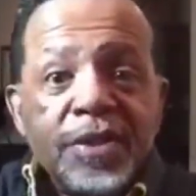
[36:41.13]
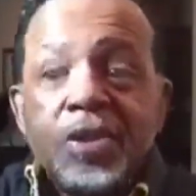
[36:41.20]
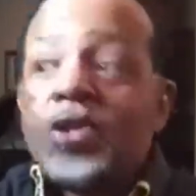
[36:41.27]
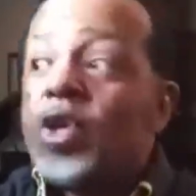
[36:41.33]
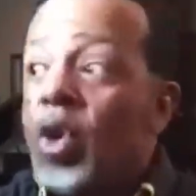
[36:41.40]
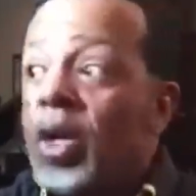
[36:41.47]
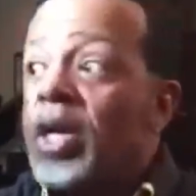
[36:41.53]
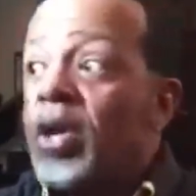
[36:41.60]
You
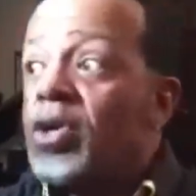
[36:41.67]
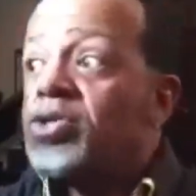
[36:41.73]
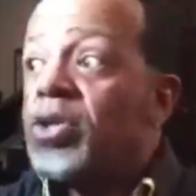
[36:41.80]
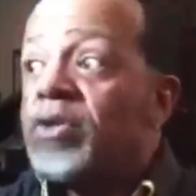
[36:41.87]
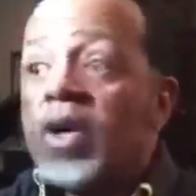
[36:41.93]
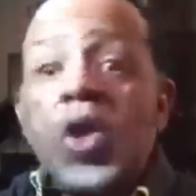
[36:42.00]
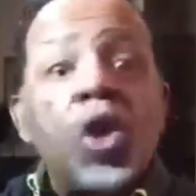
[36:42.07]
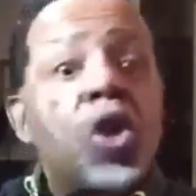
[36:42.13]
can call it
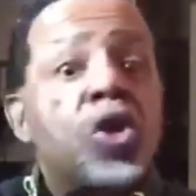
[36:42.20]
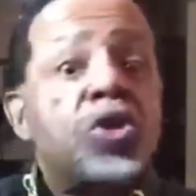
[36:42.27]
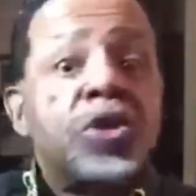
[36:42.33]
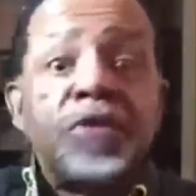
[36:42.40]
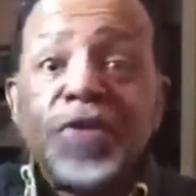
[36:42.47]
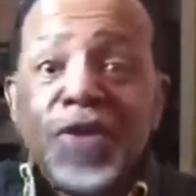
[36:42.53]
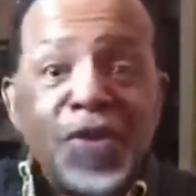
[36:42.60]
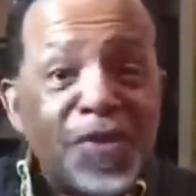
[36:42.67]
also the
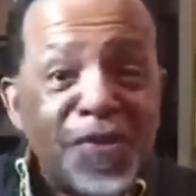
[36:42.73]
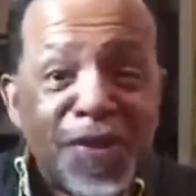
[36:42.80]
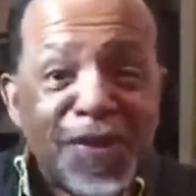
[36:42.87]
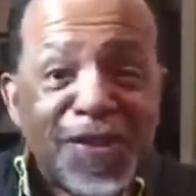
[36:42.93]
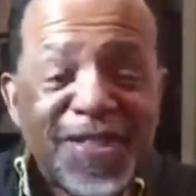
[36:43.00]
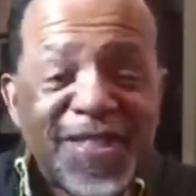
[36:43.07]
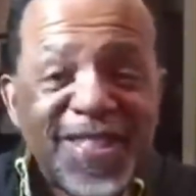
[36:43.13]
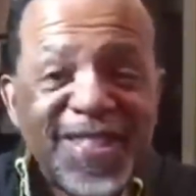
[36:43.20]
laws of the
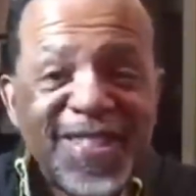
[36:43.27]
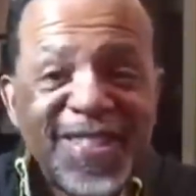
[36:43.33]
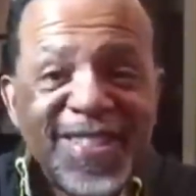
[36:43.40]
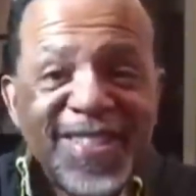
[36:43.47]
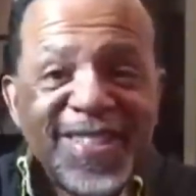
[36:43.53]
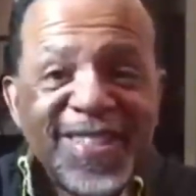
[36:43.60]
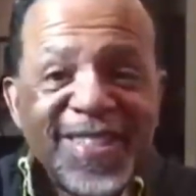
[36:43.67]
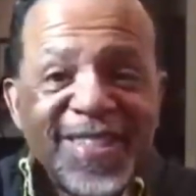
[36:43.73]
universe,
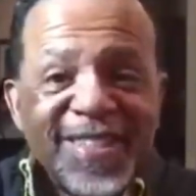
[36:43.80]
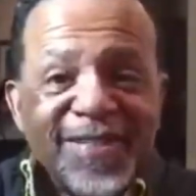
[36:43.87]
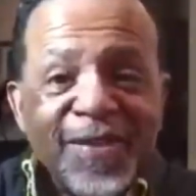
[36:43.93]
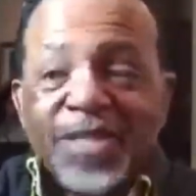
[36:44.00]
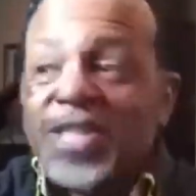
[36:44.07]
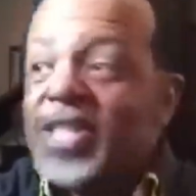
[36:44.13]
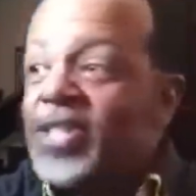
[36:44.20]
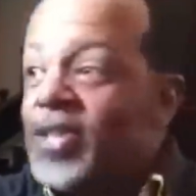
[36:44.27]

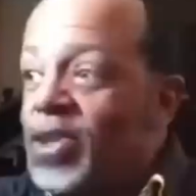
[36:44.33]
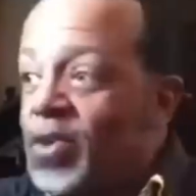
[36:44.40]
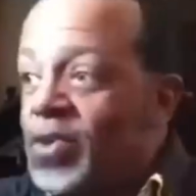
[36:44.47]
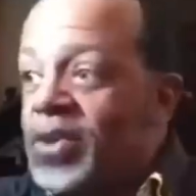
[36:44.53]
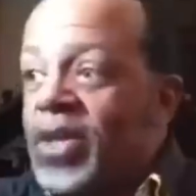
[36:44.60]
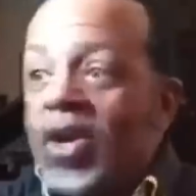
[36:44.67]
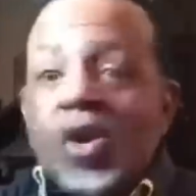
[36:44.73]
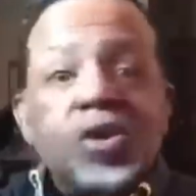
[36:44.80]
which
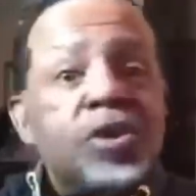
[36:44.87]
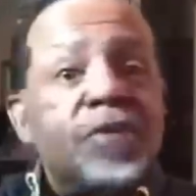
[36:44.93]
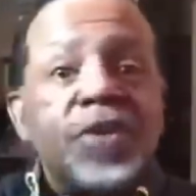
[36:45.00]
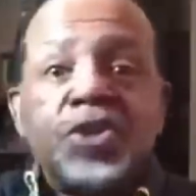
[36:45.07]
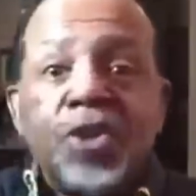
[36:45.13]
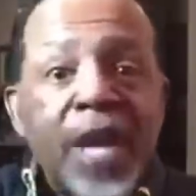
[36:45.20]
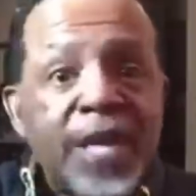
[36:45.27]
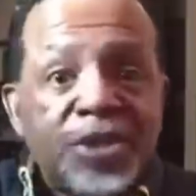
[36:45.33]
include the laws
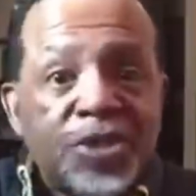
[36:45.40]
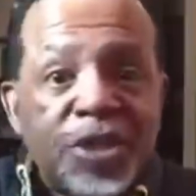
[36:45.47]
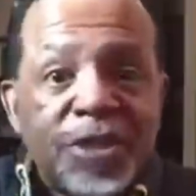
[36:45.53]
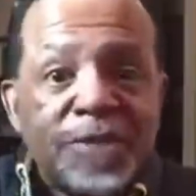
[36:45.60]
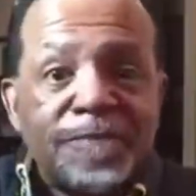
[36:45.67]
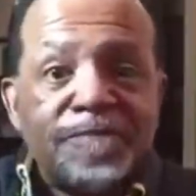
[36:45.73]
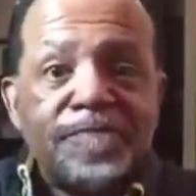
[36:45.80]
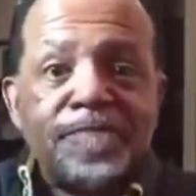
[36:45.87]
of
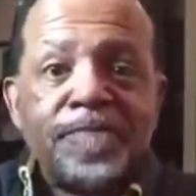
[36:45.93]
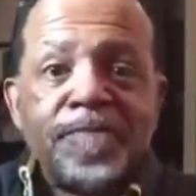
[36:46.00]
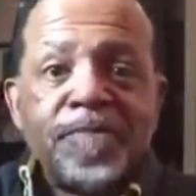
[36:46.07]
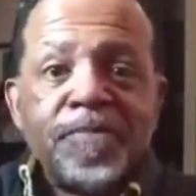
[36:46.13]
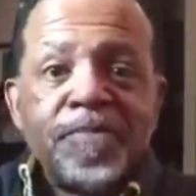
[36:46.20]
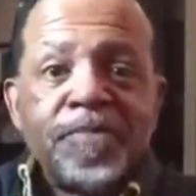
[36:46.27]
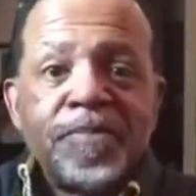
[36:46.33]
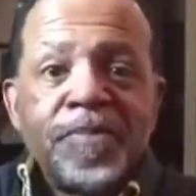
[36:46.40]
attraction,
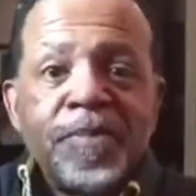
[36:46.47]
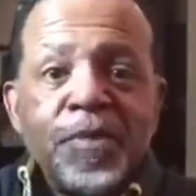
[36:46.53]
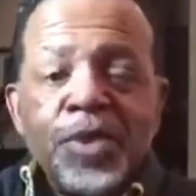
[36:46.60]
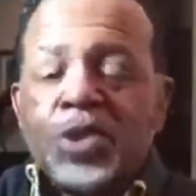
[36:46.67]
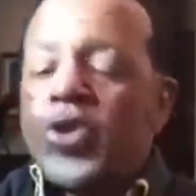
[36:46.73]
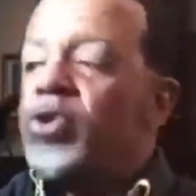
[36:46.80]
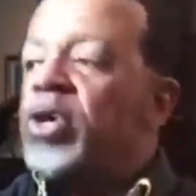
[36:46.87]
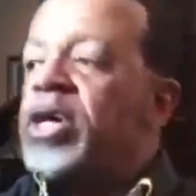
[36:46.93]

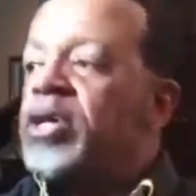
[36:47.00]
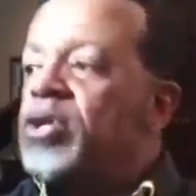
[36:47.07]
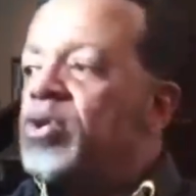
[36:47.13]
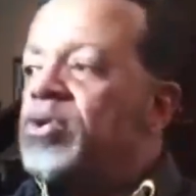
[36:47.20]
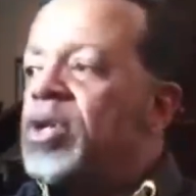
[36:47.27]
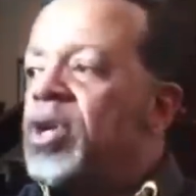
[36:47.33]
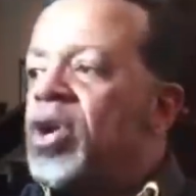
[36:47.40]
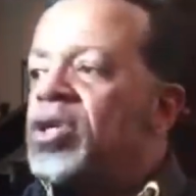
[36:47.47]
which
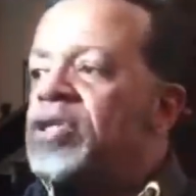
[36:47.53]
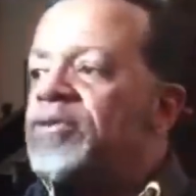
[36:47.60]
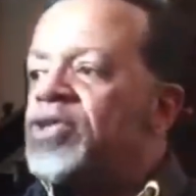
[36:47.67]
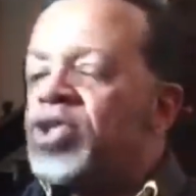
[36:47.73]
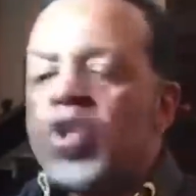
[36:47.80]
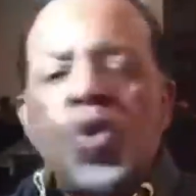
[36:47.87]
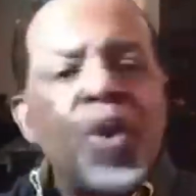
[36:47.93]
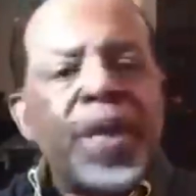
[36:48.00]
include the laws
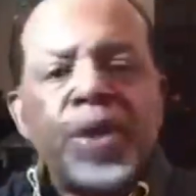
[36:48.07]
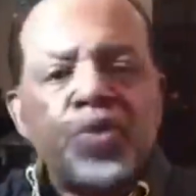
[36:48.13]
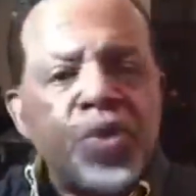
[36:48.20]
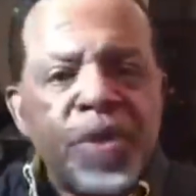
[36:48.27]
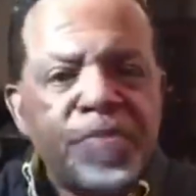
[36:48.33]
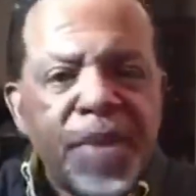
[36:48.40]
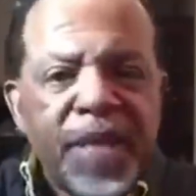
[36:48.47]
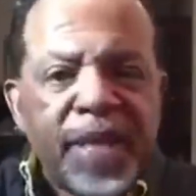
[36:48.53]
of sowing
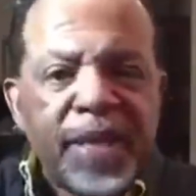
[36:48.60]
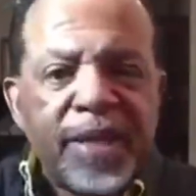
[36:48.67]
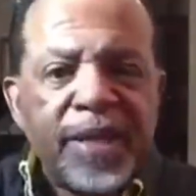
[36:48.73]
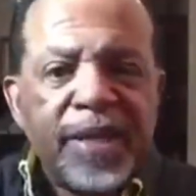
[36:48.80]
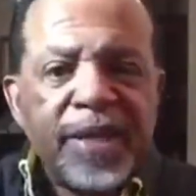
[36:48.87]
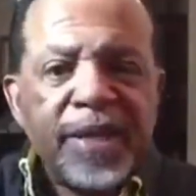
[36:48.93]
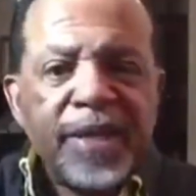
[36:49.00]
and reaping,